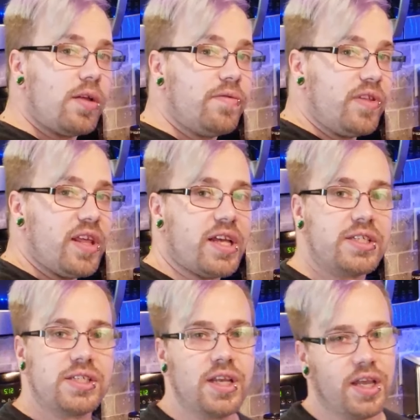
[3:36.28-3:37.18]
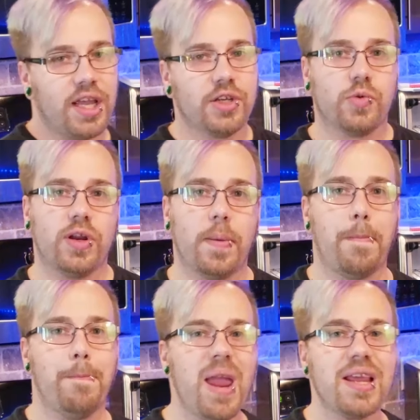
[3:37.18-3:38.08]
of this into an
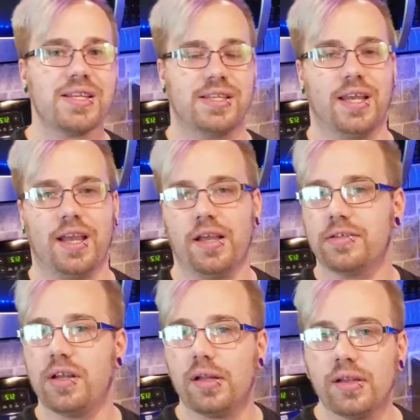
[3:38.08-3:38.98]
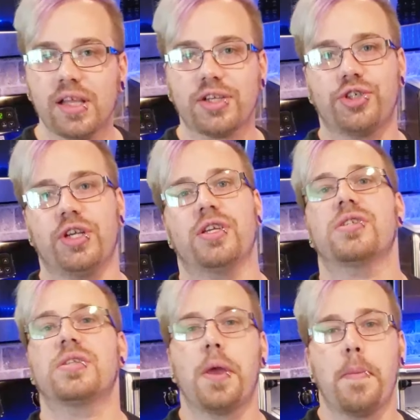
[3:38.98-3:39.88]
amazing,
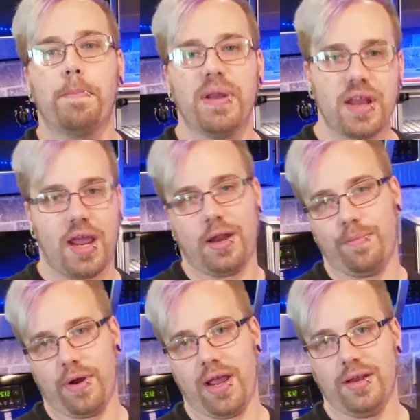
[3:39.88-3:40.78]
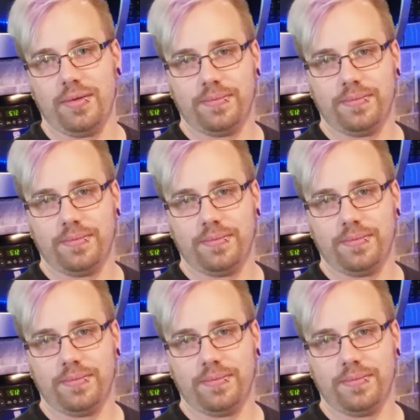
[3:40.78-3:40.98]
delicious banana bread.